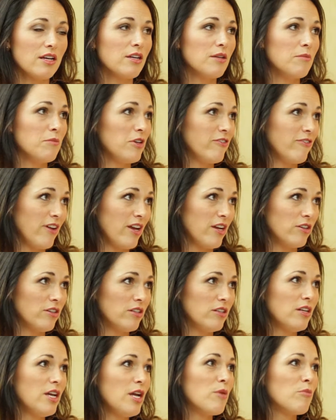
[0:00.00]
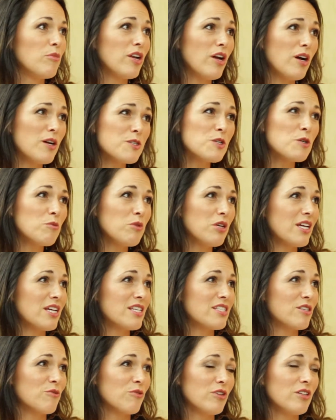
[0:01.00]
can be fatal, but also
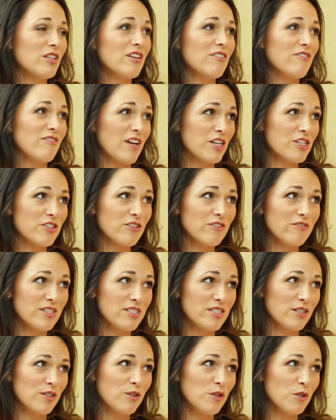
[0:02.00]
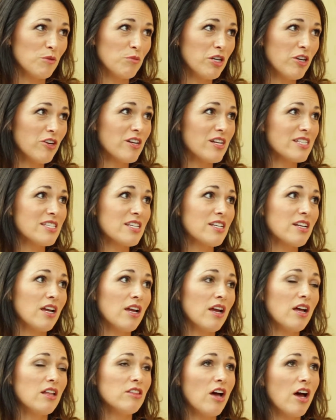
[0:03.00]
because it really affects your physical appearance. And
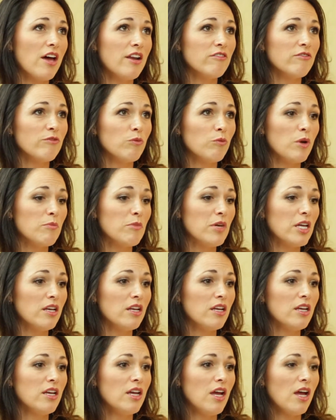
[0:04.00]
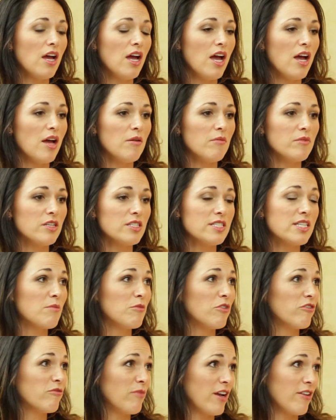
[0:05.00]
a lot of women, some
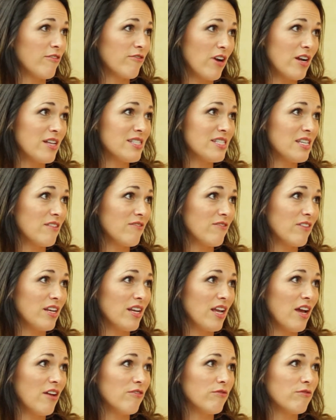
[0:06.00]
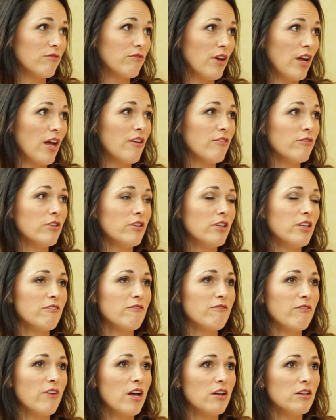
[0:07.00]
of my friends even, have really
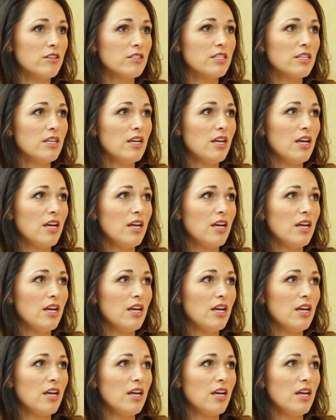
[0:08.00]
felt